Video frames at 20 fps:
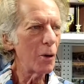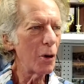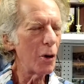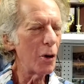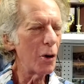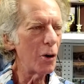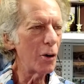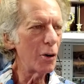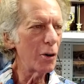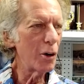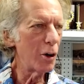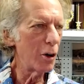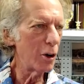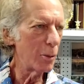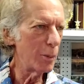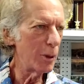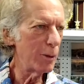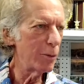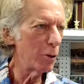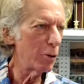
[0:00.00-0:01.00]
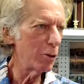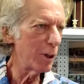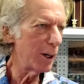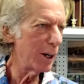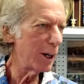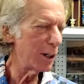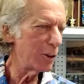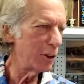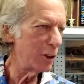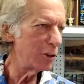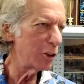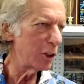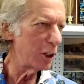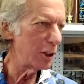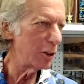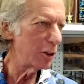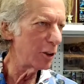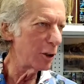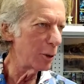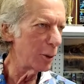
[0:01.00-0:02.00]
long before it can actually
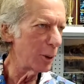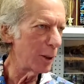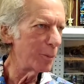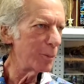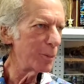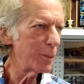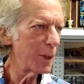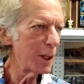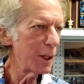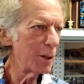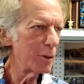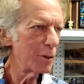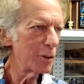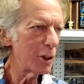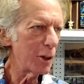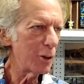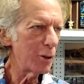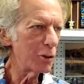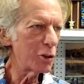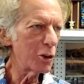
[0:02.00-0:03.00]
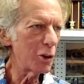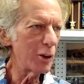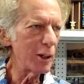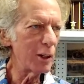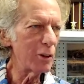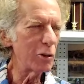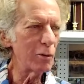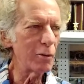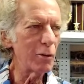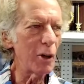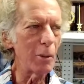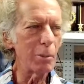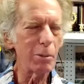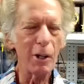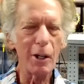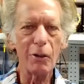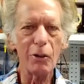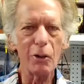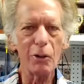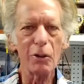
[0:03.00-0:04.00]
see the lure. So the sonics and
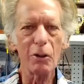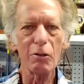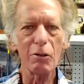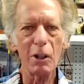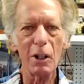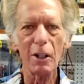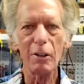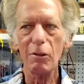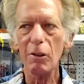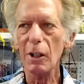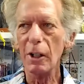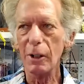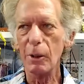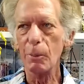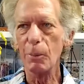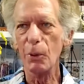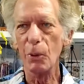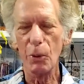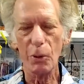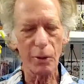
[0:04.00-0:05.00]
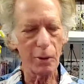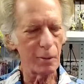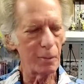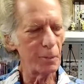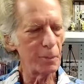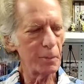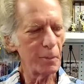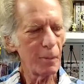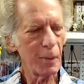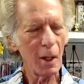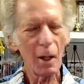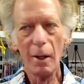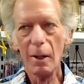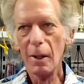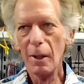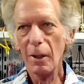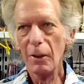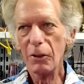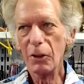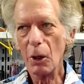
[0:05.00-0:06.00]
vibrations are really, really important.
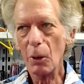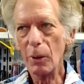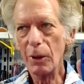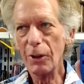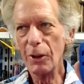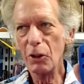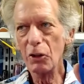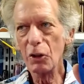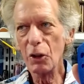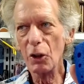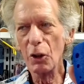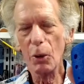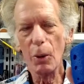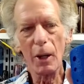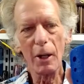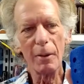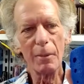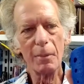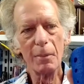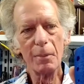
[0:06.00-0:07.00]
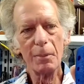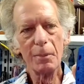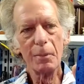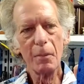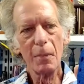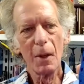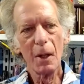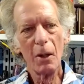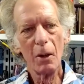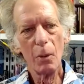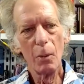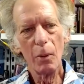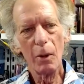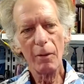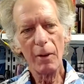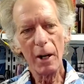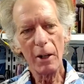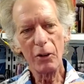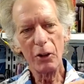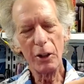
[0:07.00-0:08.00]
So with this lure,
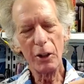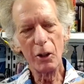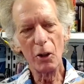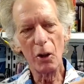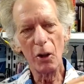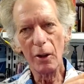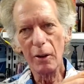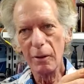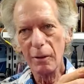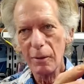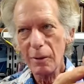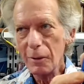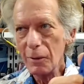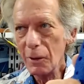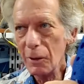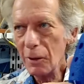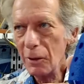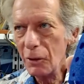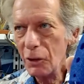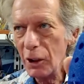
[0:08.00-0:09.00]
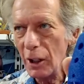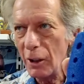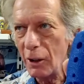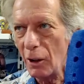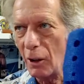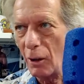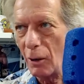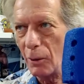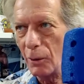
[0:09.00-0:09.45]
we've actually got jet